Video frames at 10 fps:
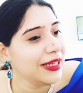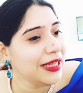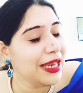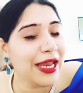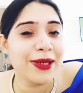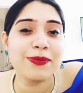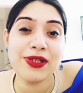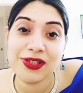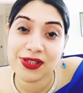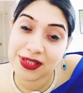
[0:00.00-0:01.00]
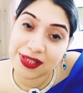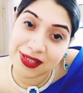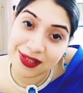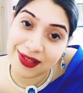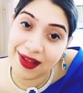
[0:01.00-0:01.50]
let me just
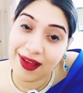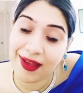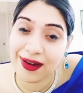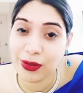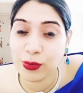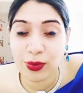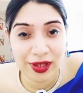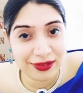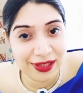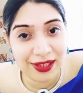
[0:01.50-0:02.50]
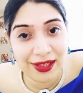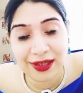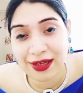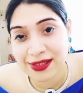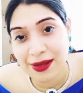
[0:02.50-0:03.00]
sit there and do
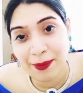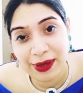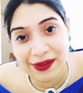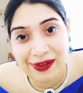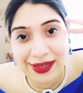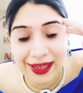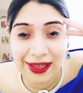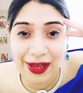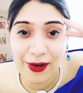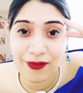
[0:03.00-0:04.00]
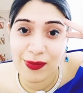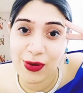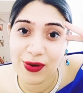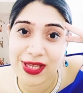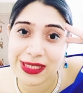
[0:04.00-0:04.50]
nothing and somebody will take care of me or
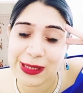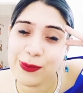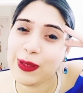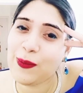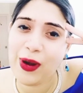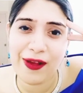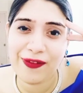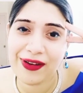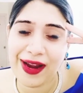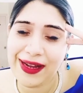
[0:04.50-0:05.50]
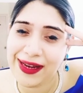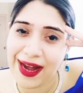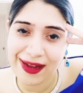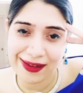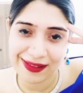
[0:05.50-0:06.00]
rescue me, whatever, right?
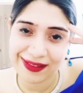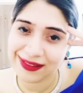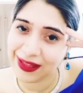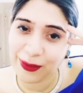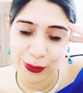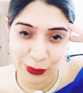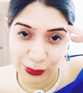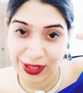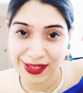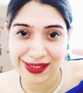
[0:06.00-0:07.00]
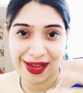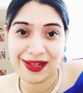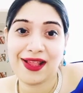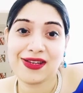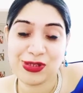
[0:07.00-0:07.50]
And they go through
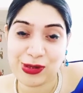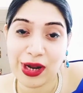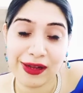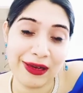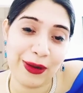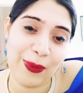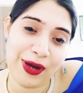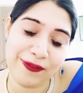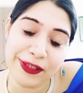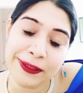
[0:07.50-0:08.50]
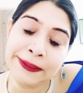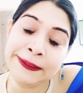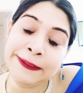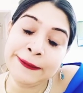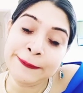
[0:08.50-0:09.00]
their struggle or whatever,
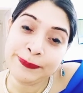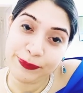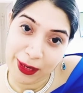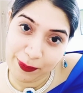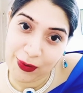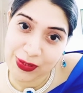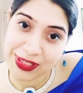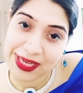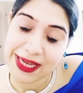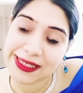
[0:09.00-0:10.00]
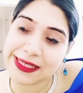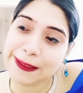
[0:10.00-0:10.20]
that process.